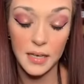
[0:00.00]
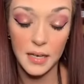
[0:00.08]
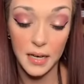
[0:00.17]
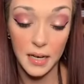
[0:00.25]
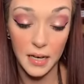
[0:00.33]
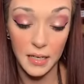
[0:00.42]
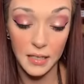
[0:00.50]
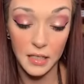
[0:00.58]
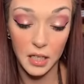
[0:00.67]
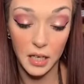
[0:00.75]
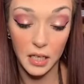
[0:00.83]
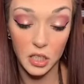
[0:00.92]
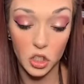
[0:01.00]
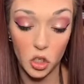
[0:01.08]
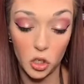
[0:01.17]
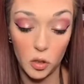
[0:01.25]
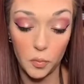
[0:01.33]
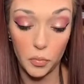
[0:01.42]
And it is like a
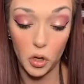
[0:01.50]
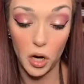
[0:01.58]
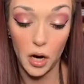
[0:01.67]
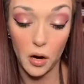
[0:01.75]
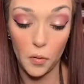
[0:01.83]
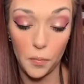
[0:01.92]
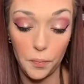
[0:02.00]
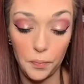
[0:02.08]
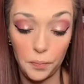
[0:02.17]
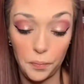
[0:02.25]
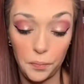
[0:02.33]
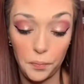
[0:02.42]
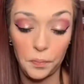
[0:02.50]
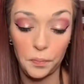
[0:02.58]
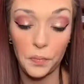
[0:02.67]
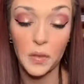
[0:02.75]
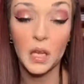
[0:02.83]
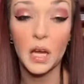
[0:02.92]
dark brown,
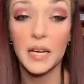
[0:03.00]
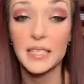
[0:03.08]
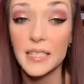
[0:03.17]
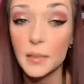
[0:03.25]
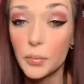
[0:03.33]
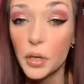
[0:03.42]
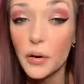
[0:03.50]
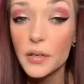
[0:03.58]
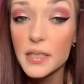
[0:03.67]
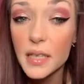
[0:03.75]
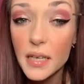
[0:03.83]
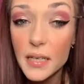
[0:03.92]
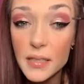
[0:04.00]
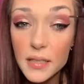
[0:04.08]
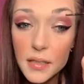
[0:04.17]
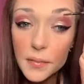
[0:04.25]
a deep brown it says.